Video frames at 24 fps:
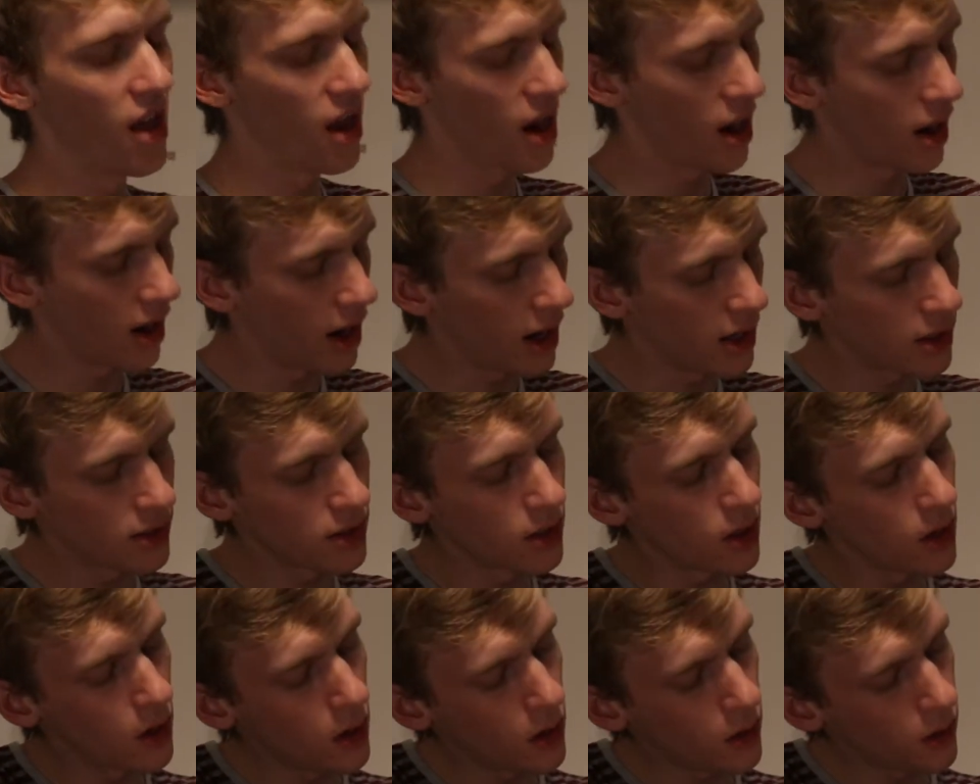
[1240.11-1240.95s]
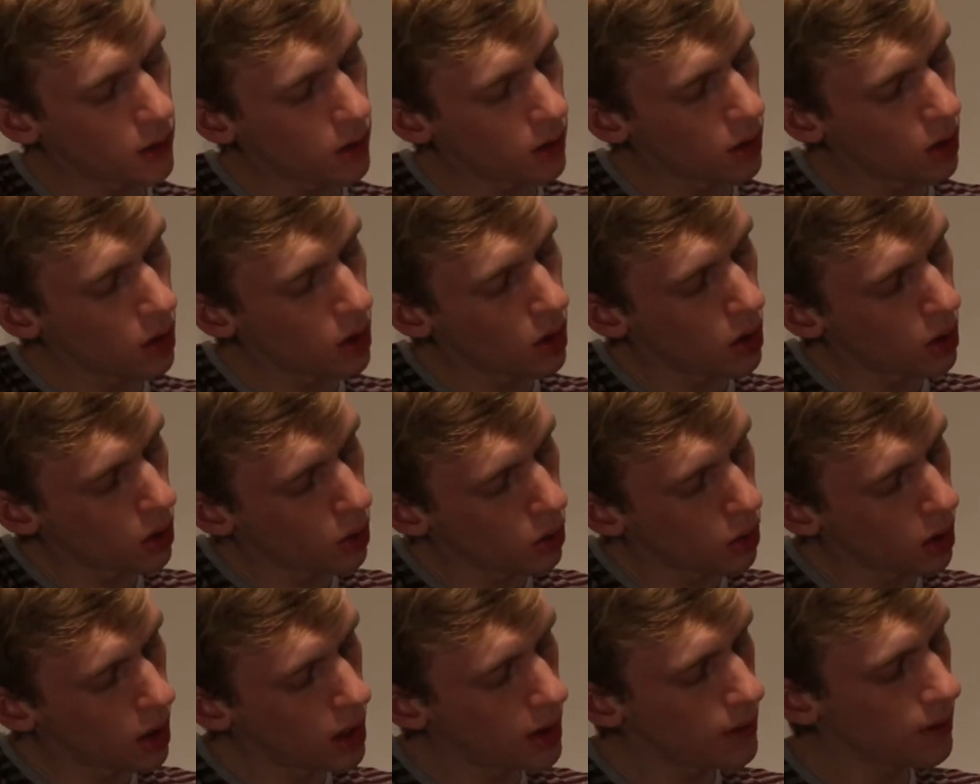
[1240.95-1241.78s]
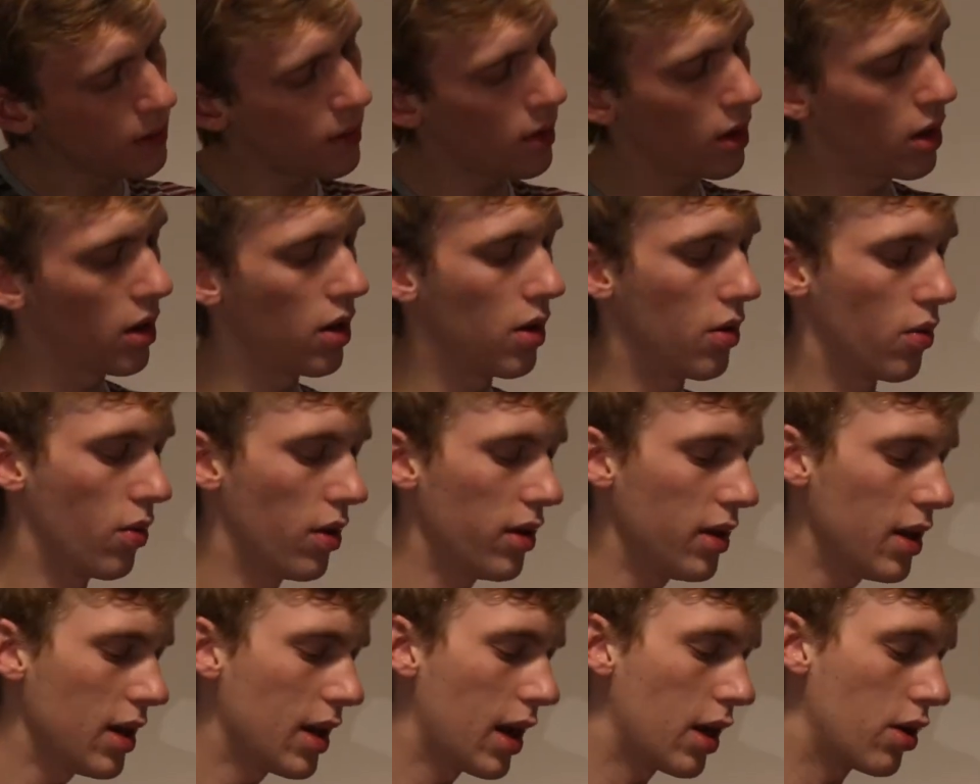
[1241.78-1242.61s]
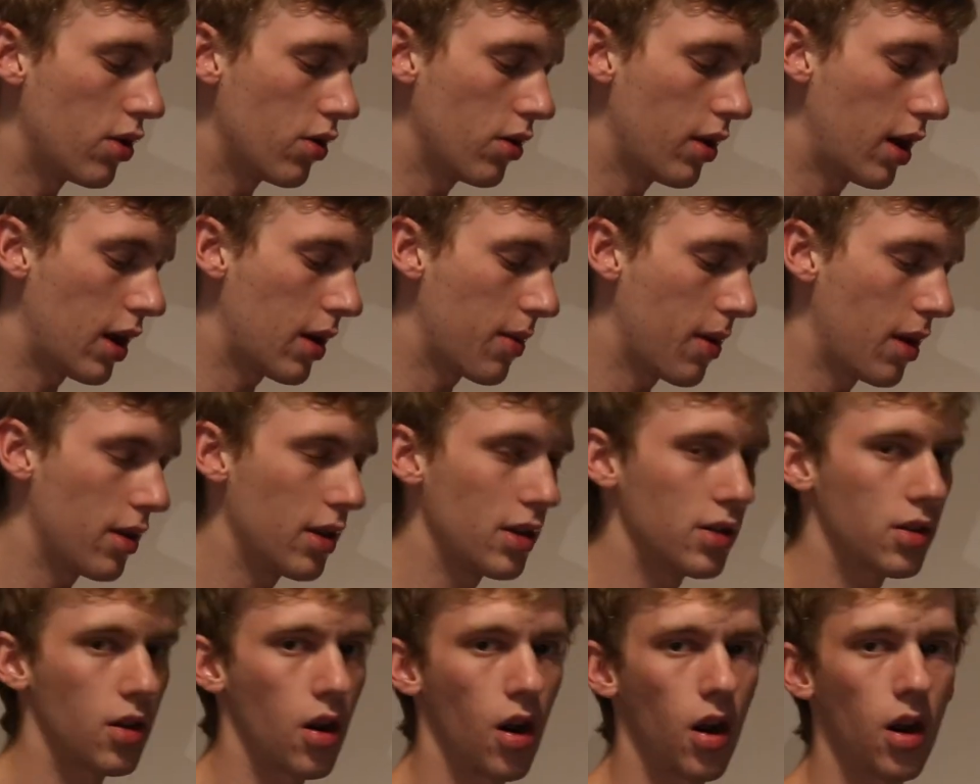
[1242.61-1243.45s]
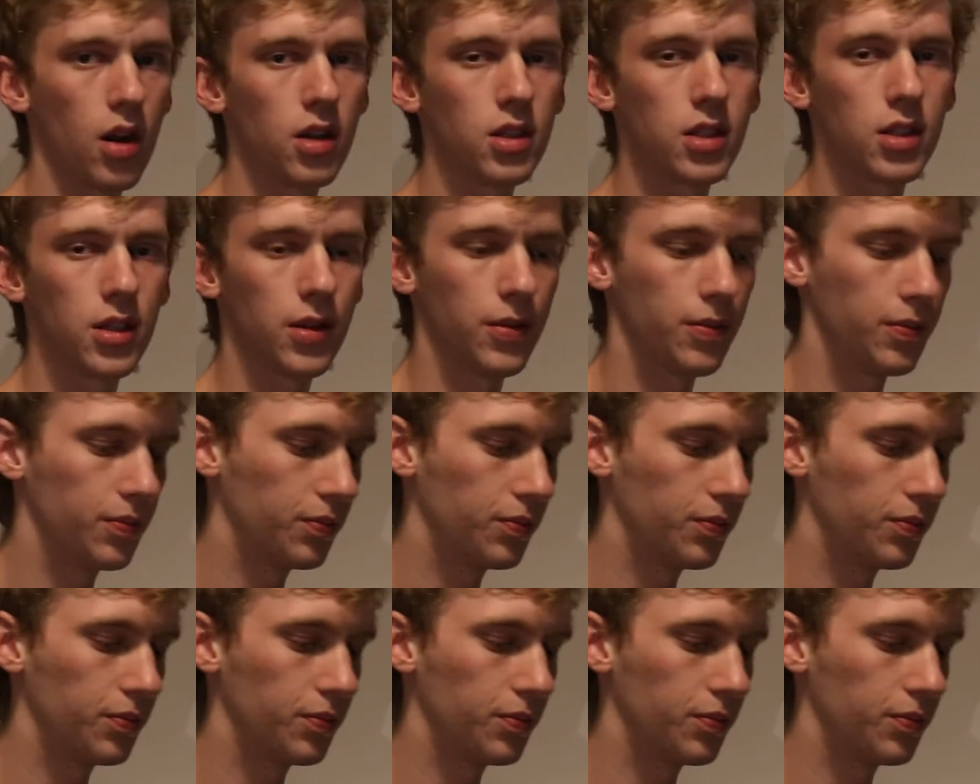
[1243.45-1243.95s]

Alright, so one thing I do like about these cards